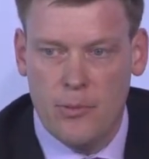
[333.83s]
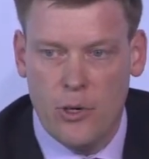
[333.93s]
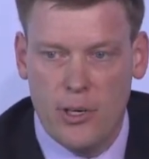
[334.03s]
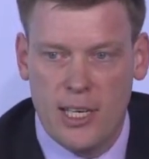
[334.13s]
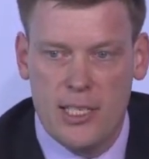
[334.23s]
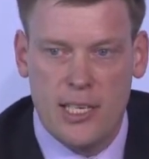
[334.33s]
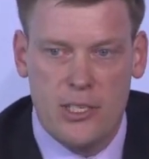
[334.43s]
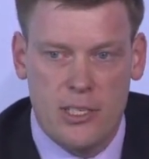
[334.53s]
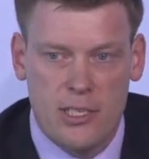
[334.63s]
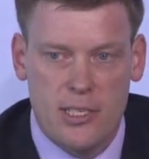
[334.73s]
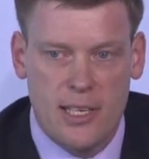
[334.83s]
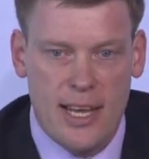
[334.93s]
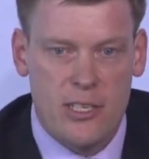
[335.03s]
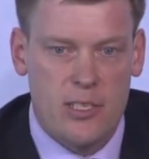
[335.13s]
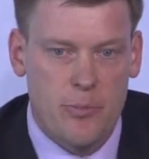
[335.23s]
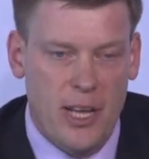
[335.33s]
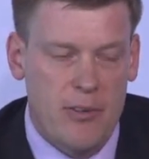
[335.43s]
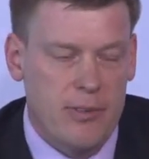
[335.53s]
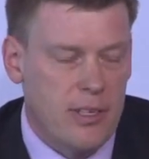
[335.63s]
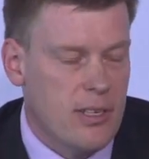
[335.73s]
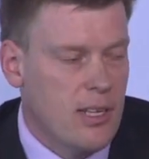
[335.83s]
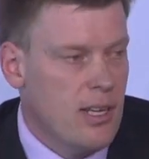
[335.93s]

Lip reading: organizations gain some benefit